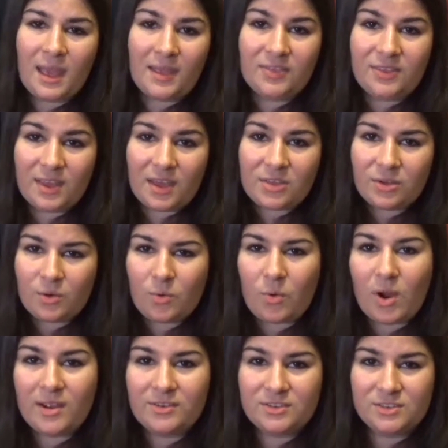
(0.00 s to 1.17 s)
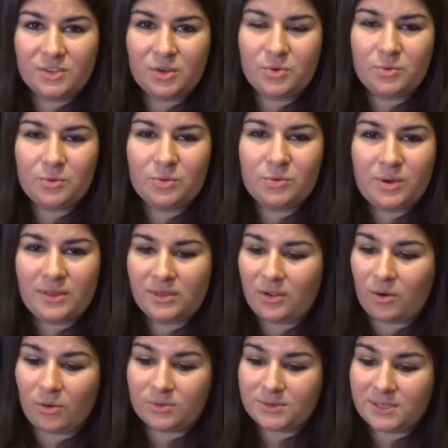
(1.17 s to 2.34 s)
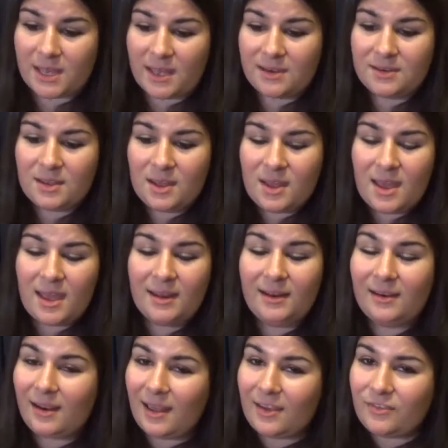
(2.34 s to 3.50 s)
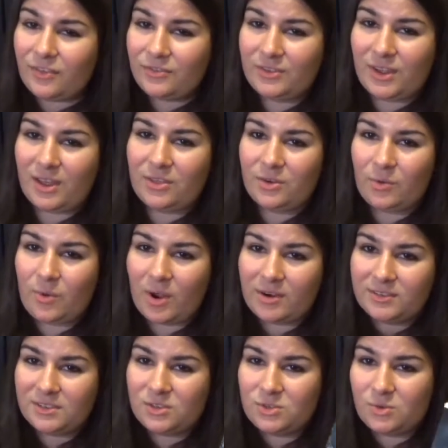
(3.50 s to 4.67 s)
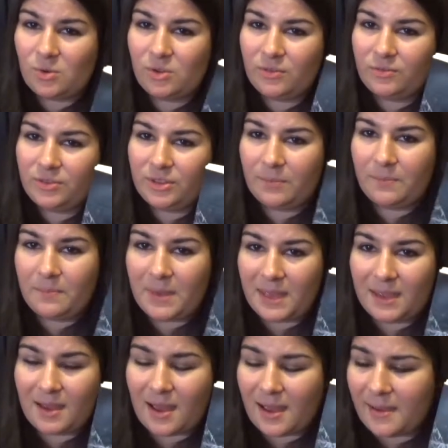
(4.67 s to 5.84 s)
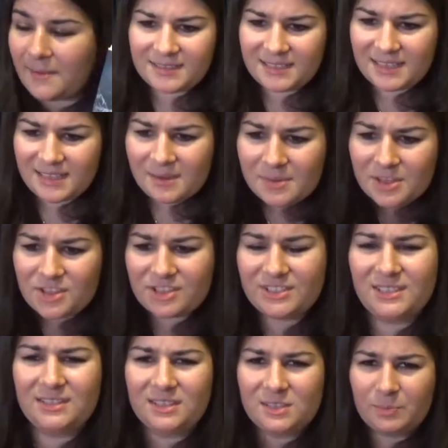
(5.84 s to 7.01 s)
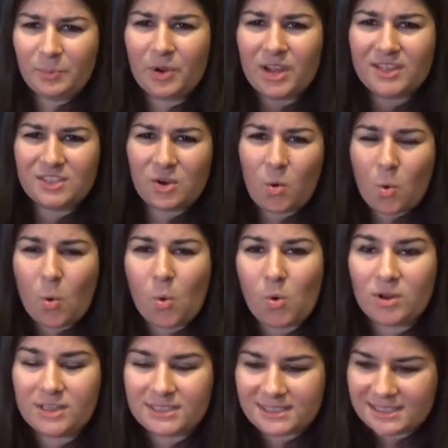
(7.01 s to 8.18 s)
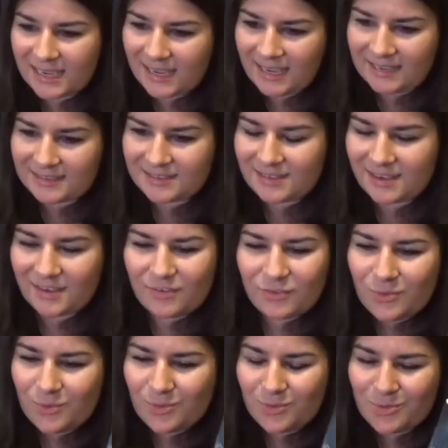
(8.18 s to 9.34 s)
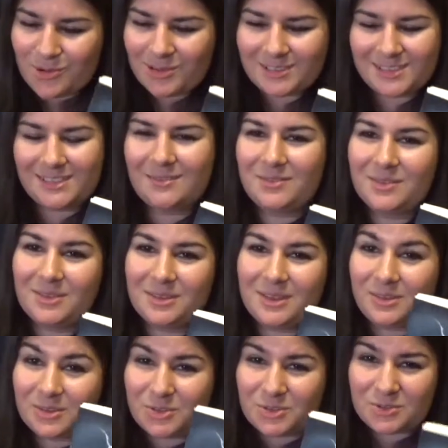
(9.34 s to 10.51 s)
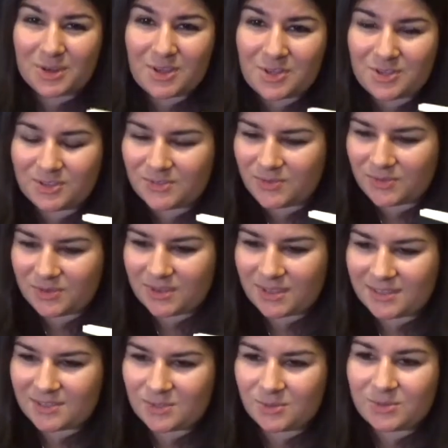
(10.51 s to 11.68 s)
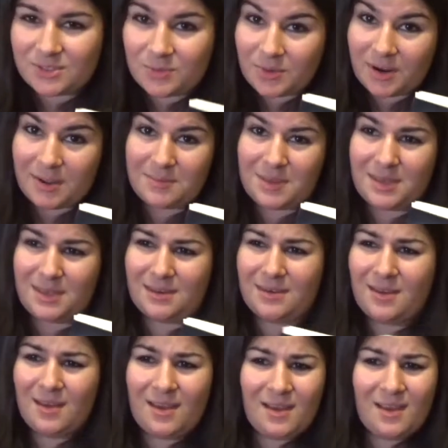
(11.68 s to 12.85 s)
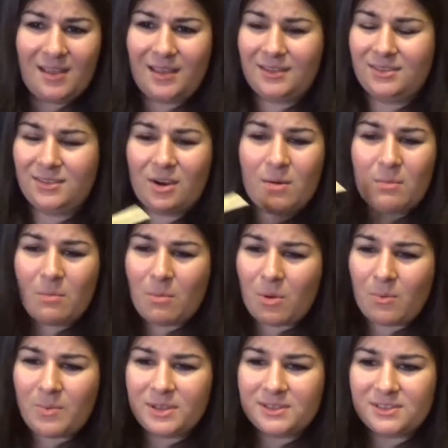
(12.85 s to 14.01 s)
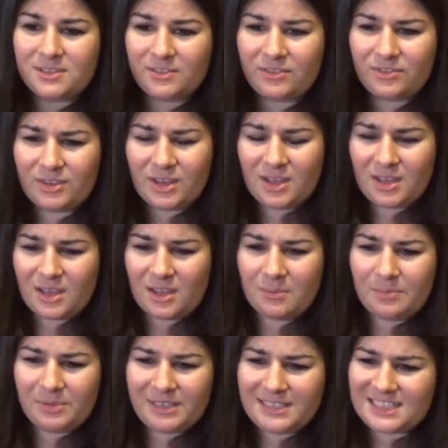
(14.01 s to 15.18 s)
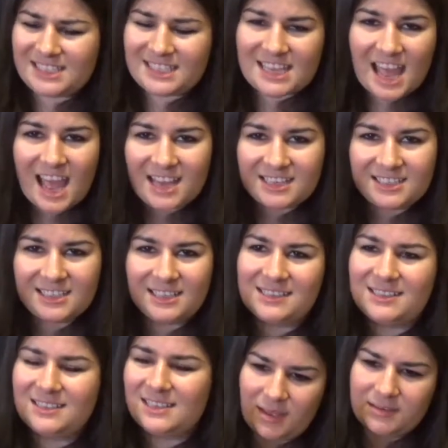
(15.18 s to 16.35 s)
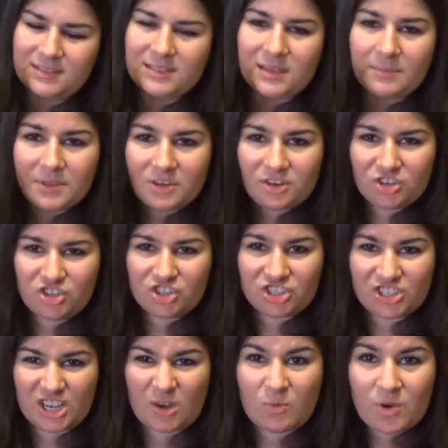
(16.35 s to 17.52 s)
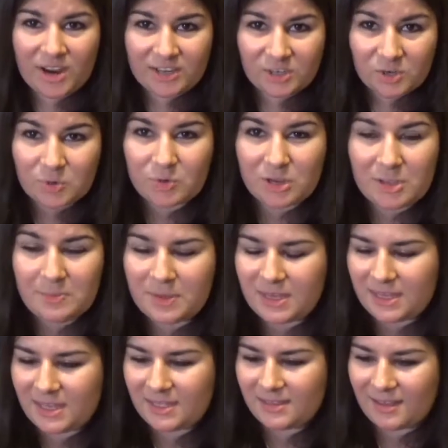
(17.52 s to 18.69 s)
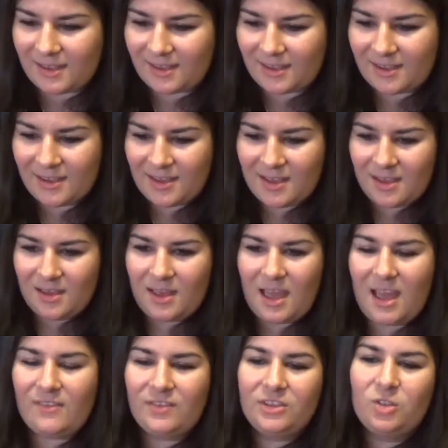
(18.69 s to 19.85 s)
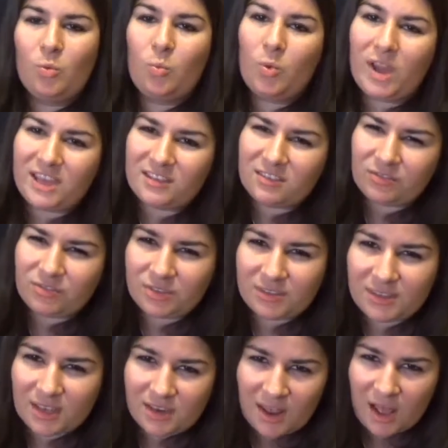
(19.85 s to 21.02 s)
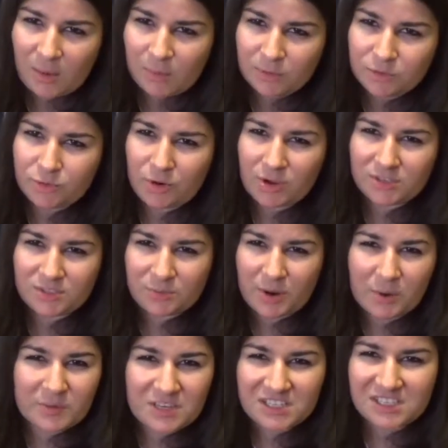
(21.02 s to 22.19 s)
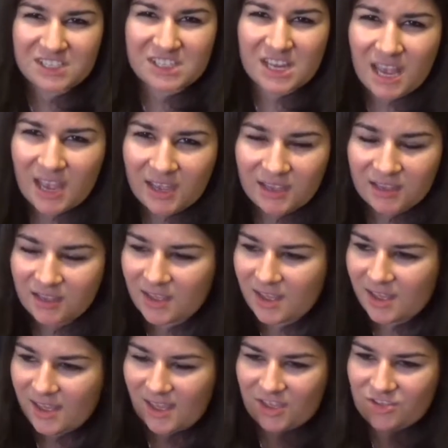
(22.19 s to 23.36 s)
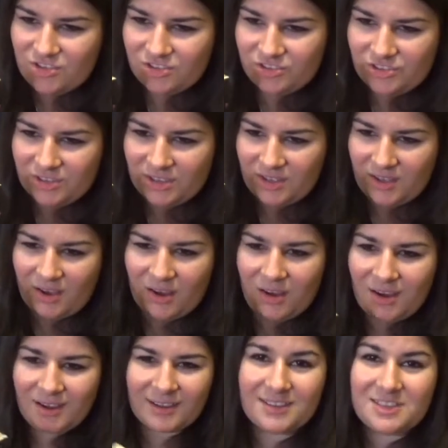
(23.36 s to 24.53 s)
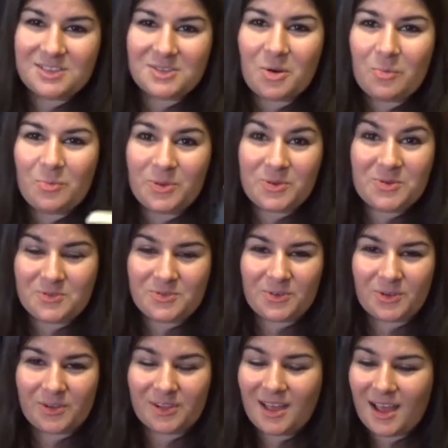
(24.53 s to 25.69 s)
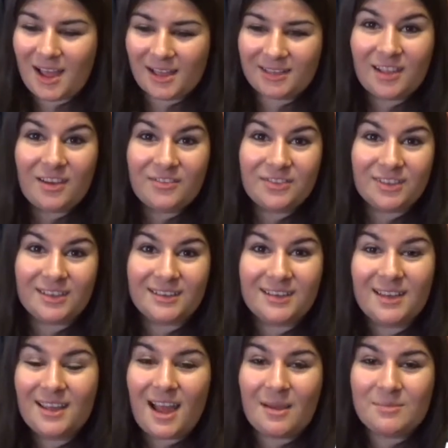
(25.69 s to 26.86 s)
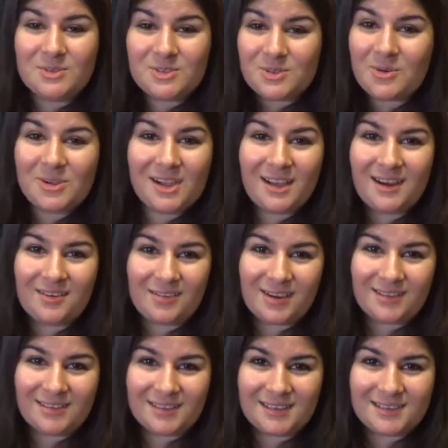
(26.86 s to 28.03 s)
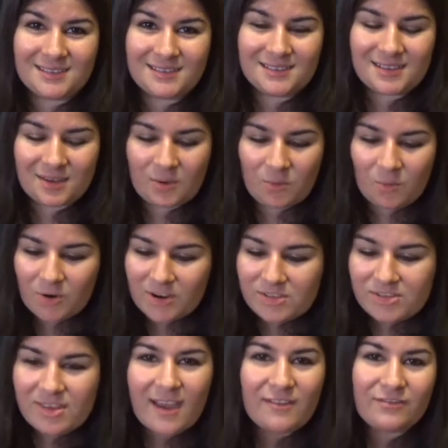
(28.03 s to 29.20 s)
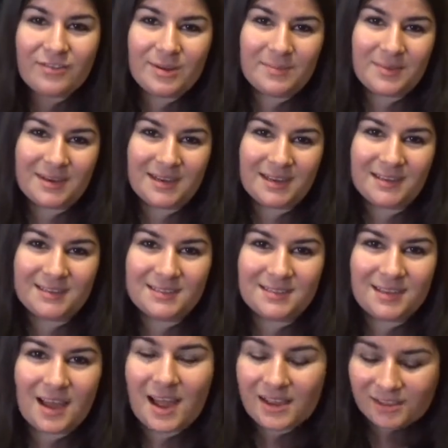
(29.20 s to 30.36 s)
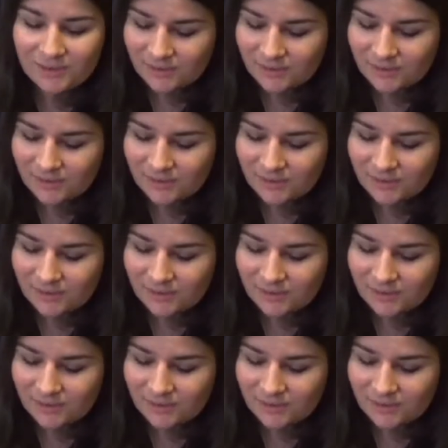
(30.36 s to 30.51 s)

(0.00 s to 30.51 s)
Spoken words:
And death acquires the crew, and they're all dead. And a life of death acquires the soul of the main guy. The images that this book as a whole contains, like if you Google some of the illustrations for this, you'll see what I mean. Like there are moments of complete sadness and some that are just downright creepy, like having the weight of the dead albatross around his neck. And just, it's so beautiful. I loved it. I'm so glad I read this. Worth every minute. Highly